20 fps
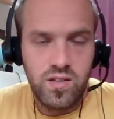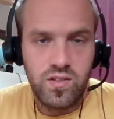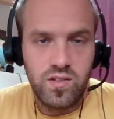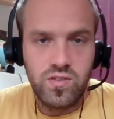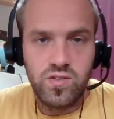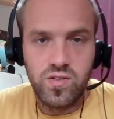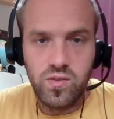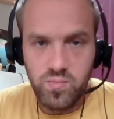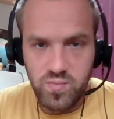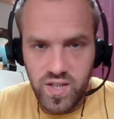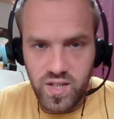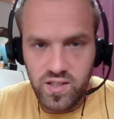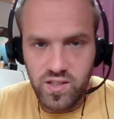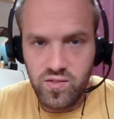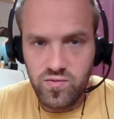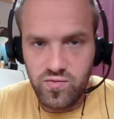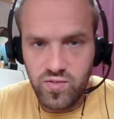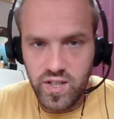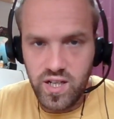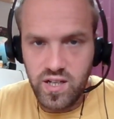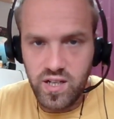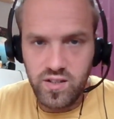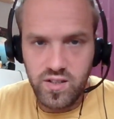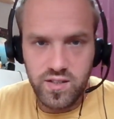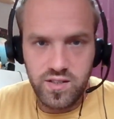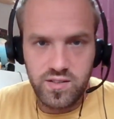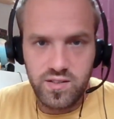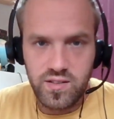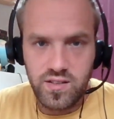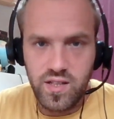to make you
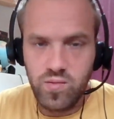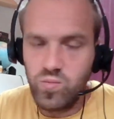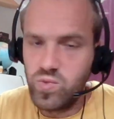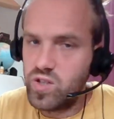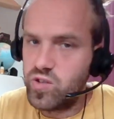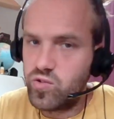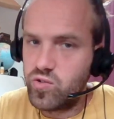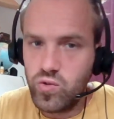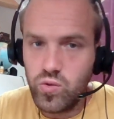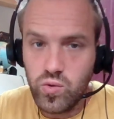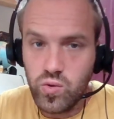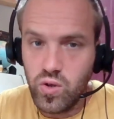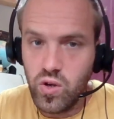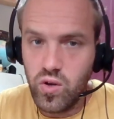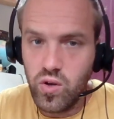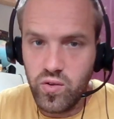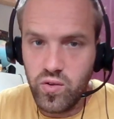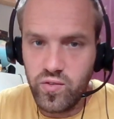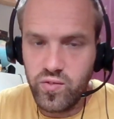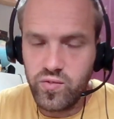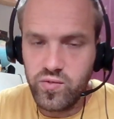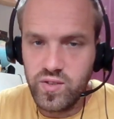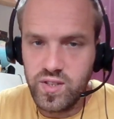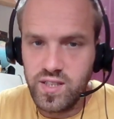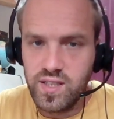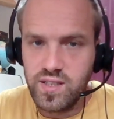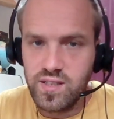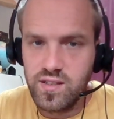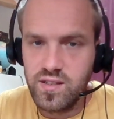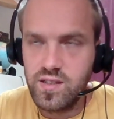realize that we're all going through
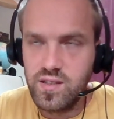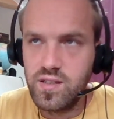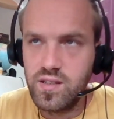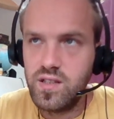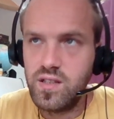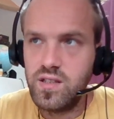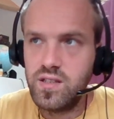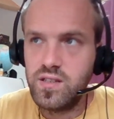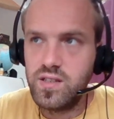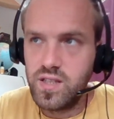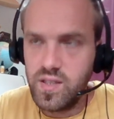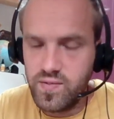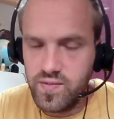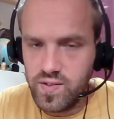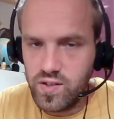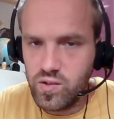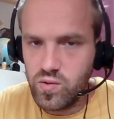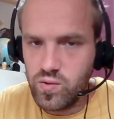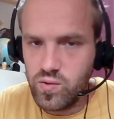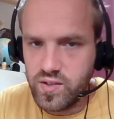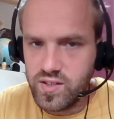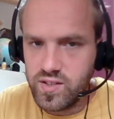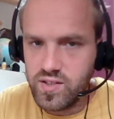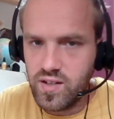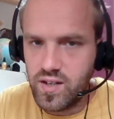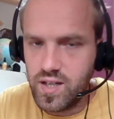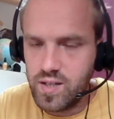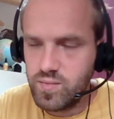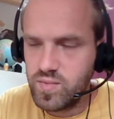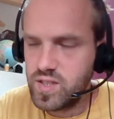these difficult
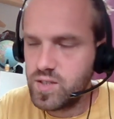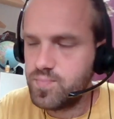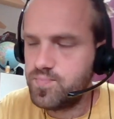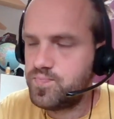times.